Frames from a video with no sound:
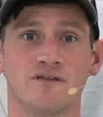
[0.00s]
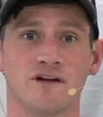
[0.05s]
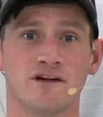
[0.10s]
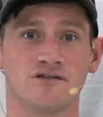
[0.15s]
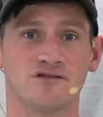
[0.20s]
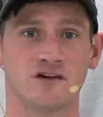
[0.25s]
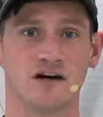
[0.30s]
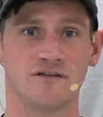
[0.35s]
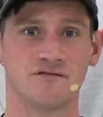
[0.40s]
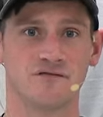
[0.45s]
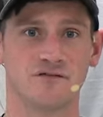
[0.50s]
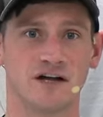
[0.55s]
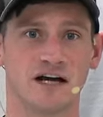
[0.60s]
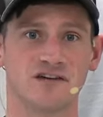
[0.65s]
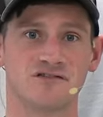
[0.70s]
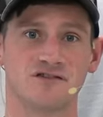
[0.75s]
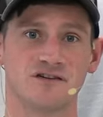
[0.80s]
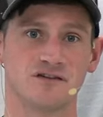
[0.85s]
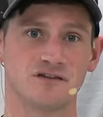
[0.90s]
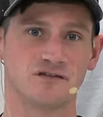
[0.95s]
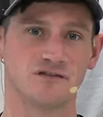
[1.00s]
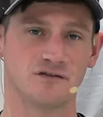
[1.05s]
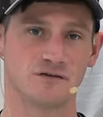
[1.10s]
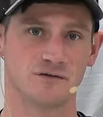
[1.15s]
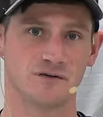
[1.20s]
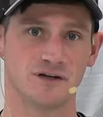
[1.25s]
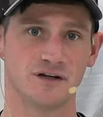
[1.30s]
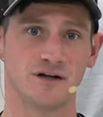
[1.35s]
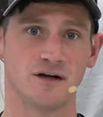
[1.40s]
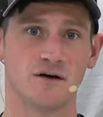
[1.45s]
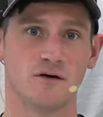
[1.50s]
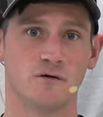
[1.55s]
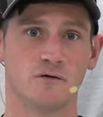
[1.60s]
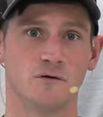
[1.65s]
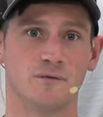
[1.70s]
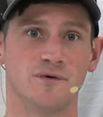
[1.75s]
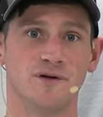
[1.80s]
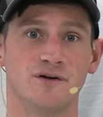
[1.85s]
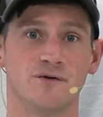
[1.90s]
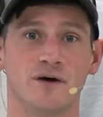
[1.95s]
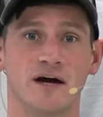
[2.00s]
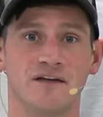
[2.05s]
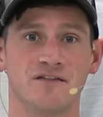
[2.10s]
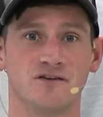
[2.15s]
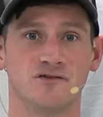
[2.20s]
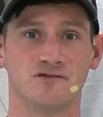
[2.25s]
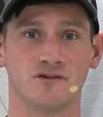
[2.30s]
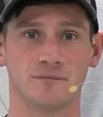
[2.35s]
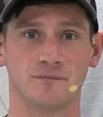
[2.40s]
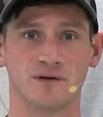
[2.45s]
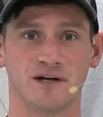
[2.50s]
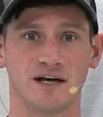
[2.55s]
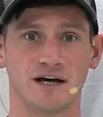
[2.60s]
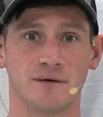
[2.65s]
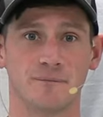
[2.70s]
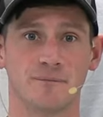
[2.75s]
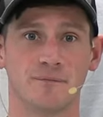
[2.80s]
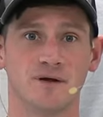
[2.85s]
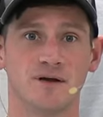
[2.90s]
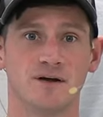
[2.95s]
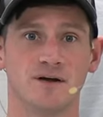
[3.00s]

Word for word: finish off flashing this unit will be to add the drip cap.